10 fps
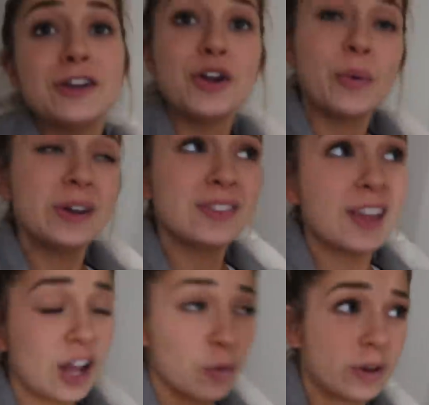I know I
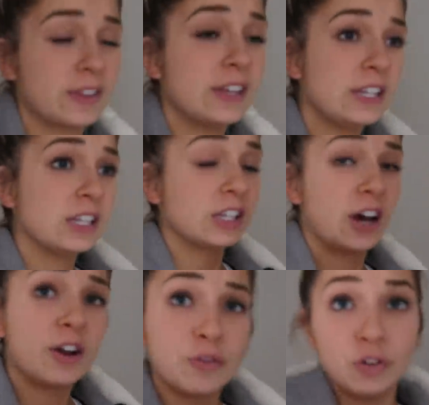said I wasn't
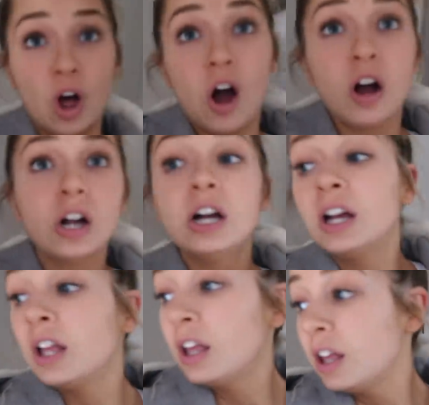gonna vlog
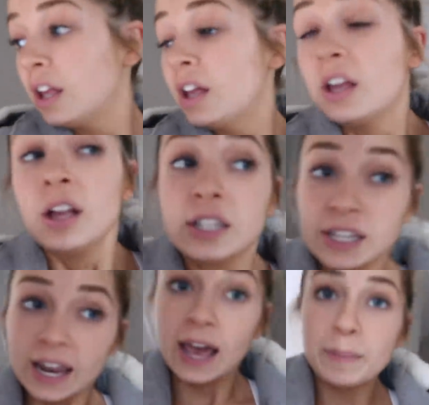
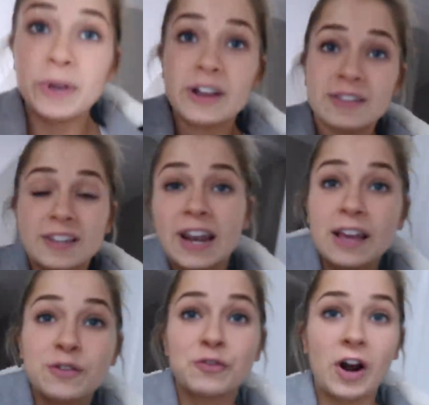today because
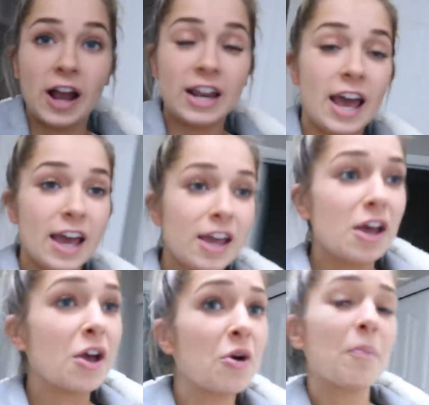today's Friday,
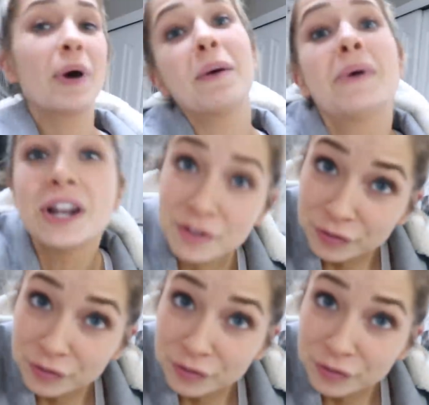but I'm gonna